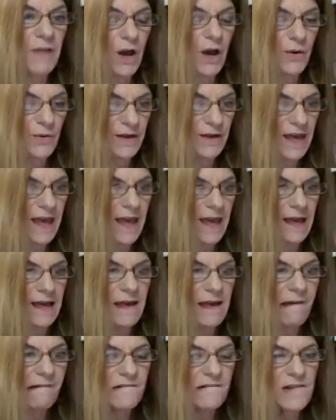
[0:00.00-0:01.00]

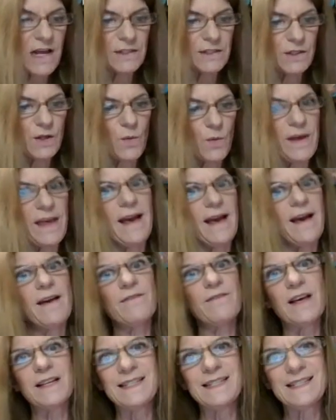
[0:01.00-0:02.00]
Okay, so we
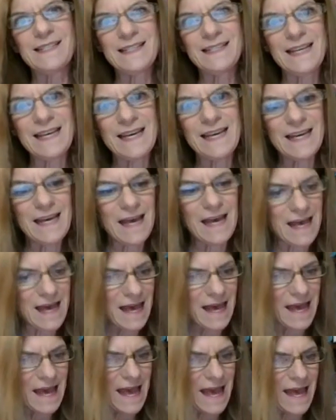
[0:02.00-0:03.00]
have a C
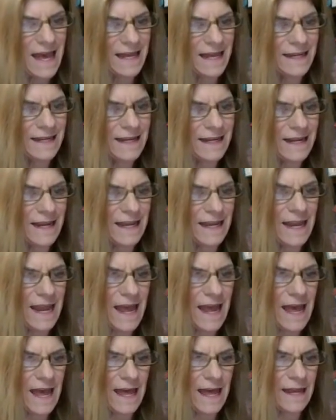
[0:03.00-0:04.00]
and an
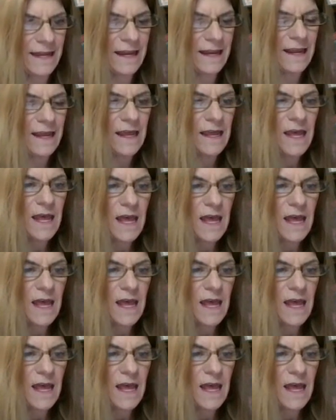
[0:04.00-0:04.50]
N,